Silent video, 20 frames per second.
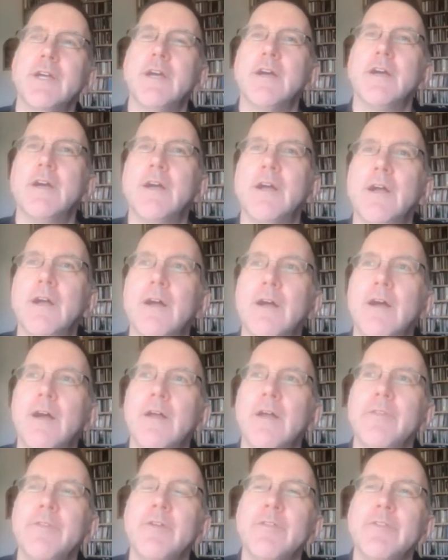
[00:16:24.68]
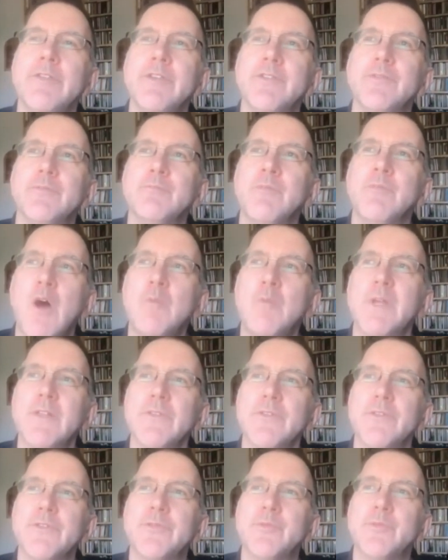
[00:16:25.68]
there are these
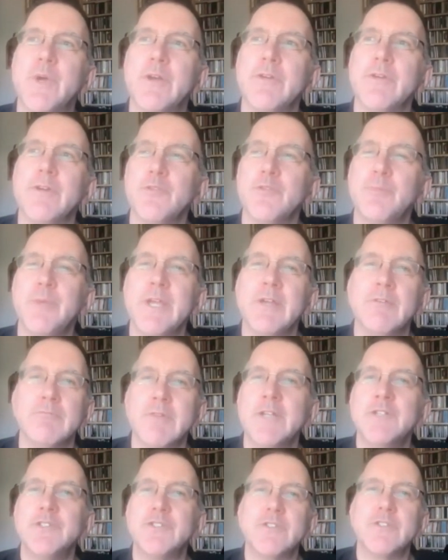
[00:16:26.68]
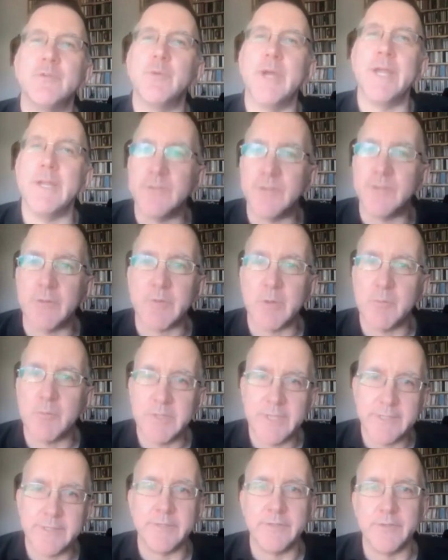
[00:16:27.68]
moments where it is being wrenched away in some
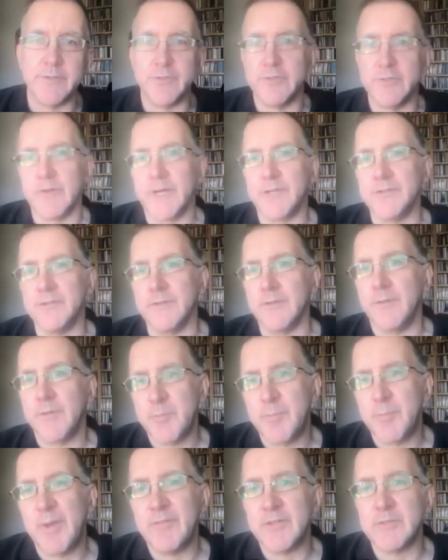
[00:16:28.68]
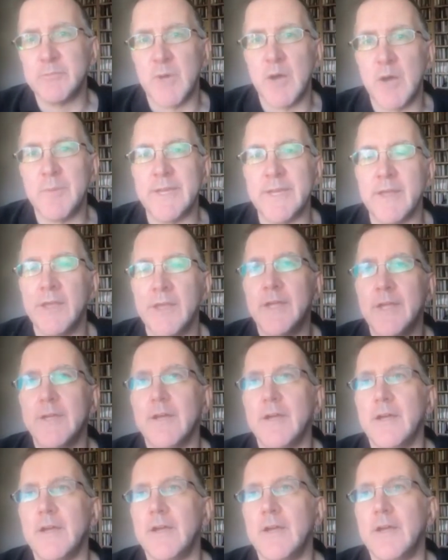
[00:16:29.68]
completely new direction. The pivotal moment
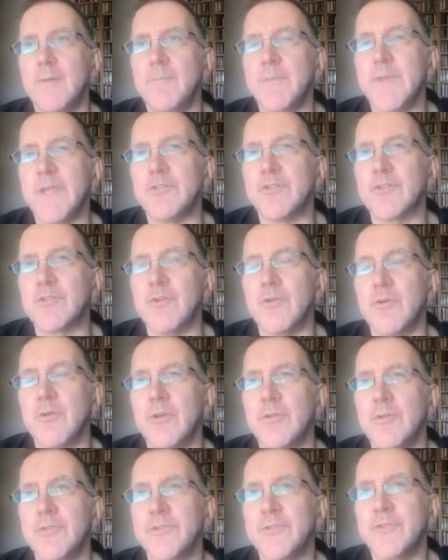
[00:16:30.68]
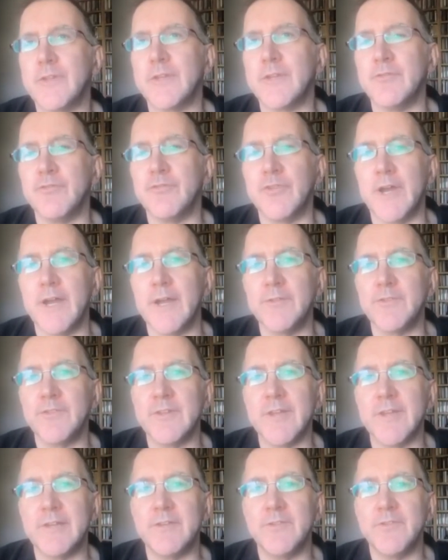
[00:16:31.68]
is, of course, in France
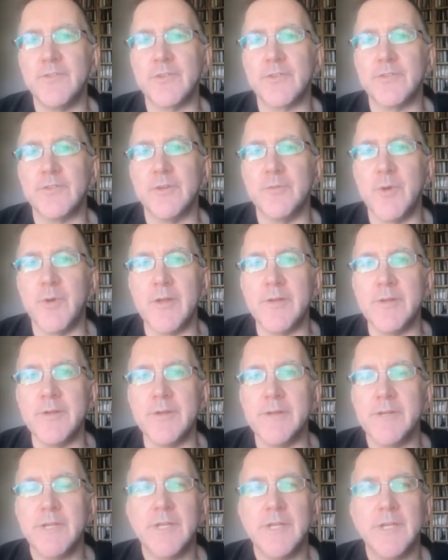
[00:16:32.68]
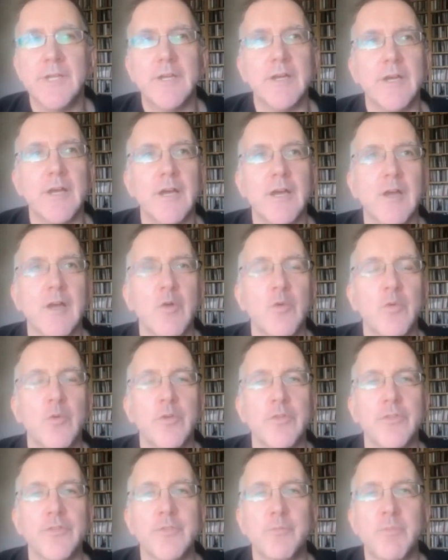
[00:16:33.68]
in 1861,
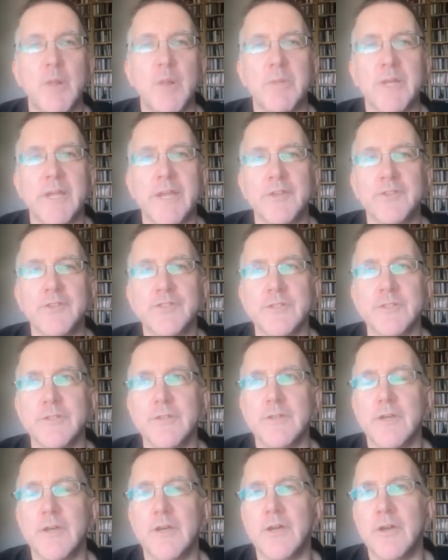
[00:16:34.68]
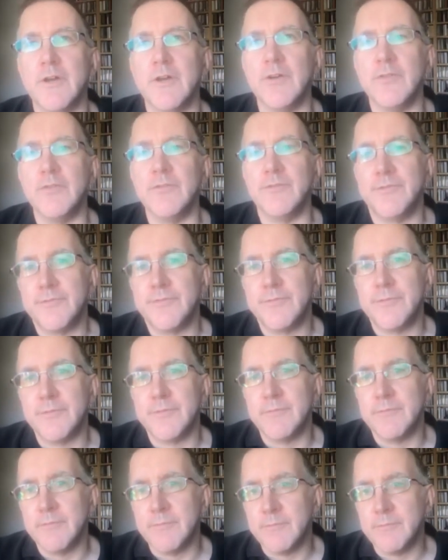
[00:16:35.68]
with the publication of
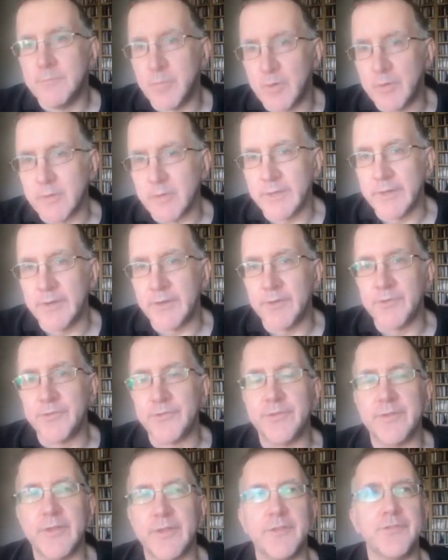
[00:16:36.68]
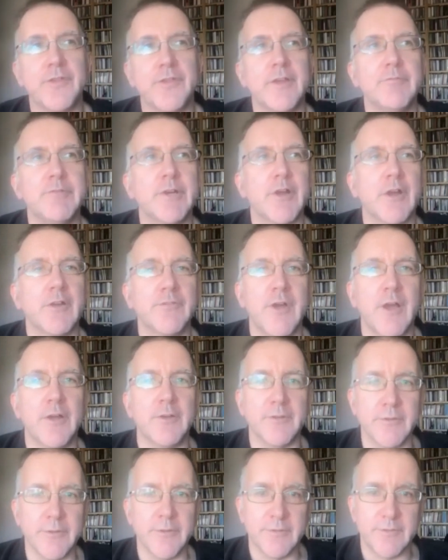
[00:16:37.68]
Baudelaire's essay Richard
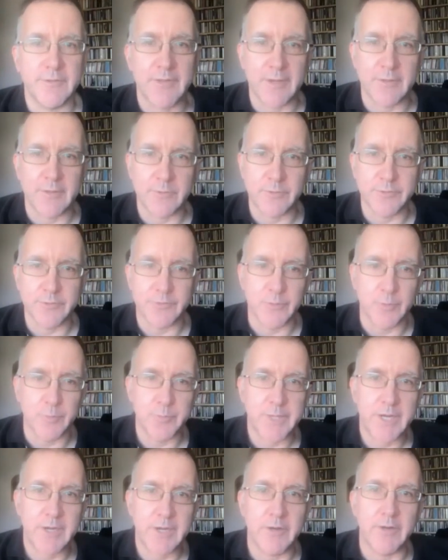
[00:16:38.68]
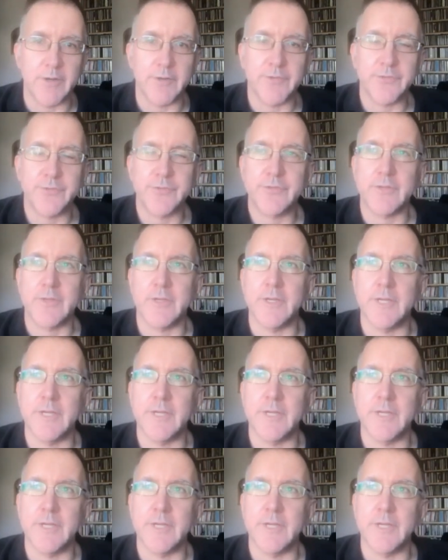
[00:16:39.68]
Wagner and Tannhäuser in Paris.